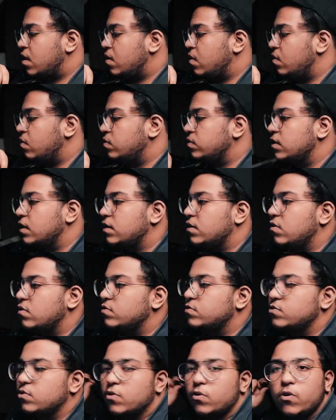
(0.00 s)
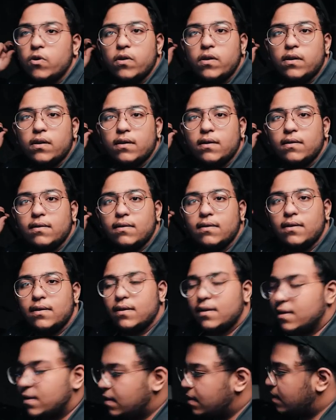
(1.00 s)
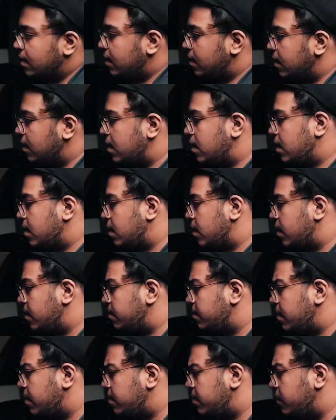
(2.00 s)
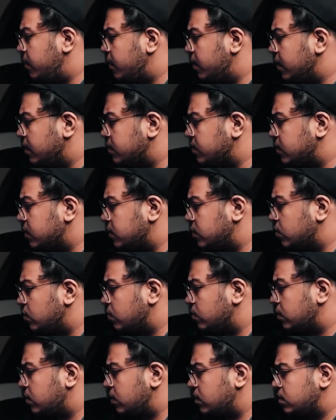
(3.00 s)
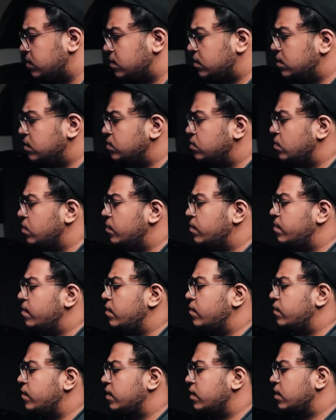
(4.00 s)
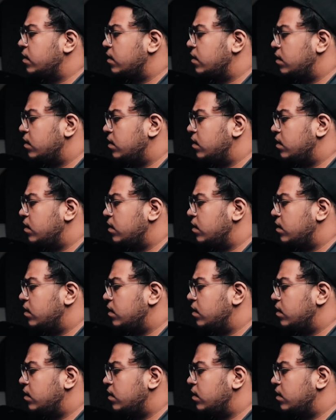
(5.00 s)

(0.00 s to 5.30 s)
Oh, that looks so good. And maybe we can stretch out these. So perfect.